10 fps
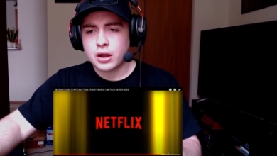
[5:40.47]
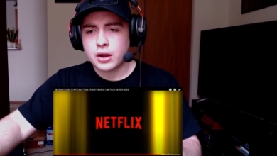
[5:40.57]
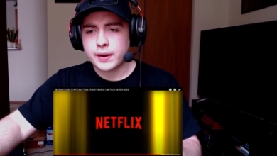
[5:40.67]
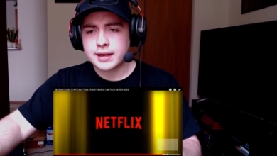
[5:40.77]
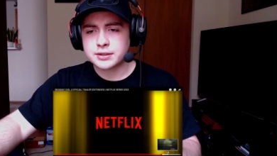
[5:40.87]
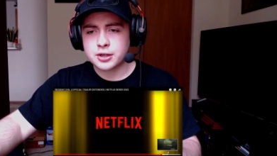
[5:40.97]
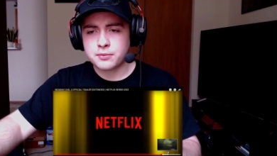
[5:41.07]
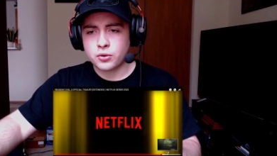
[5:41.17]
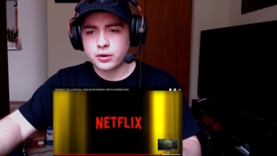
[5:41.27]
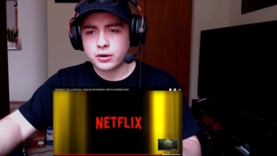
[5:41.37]
Wait, is there
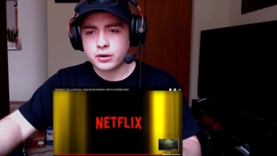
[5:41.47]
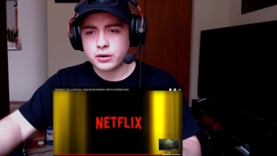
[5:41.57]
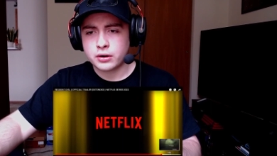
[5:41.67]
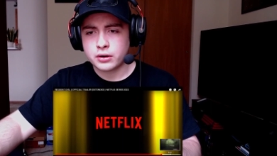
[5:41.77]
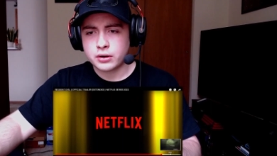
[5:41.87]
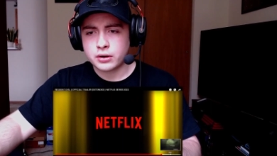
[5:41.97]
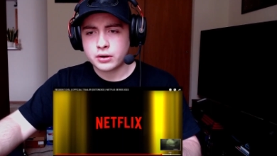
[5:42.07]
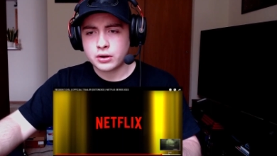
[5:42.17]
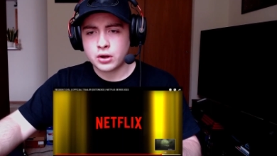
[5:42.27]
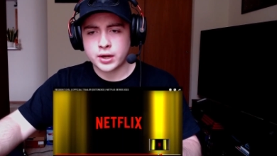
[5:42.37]
more?
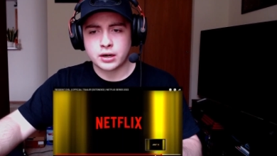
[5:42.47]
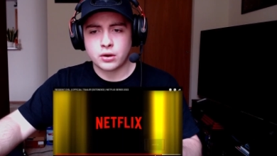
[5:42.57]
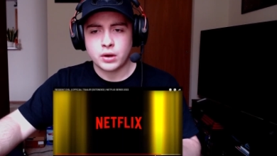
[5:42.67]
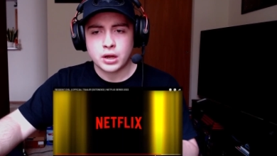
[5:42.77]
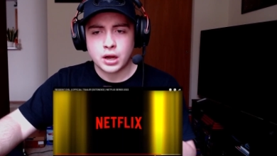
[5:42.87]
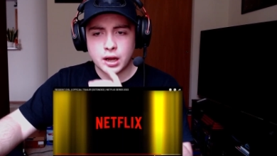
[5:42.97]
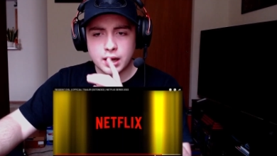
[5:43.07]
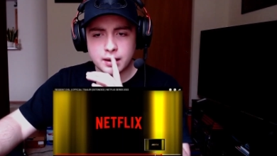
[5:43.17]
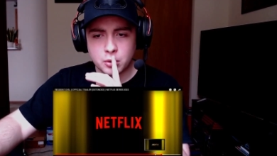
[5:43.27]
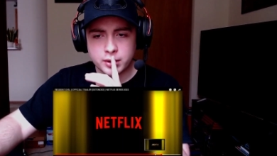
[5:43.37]
Okay, no.
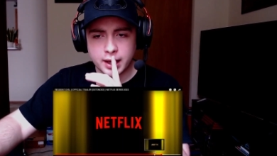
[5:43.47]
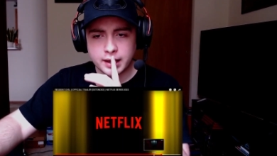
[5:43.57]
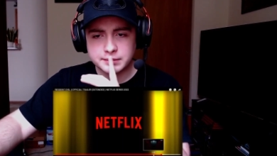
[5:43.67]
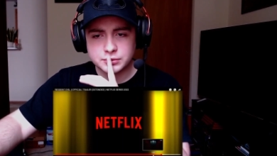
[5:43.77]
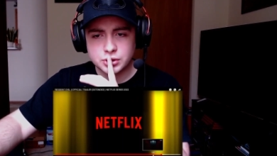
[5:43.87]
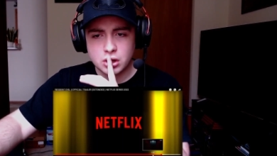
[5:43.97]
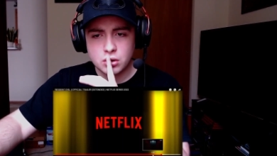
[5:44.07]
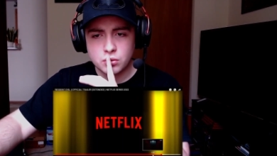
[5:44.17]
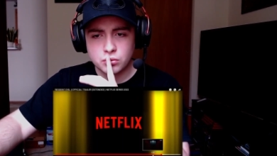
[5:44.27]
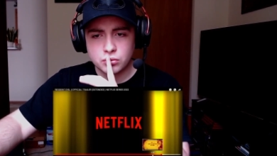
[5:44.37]
Um, okay, so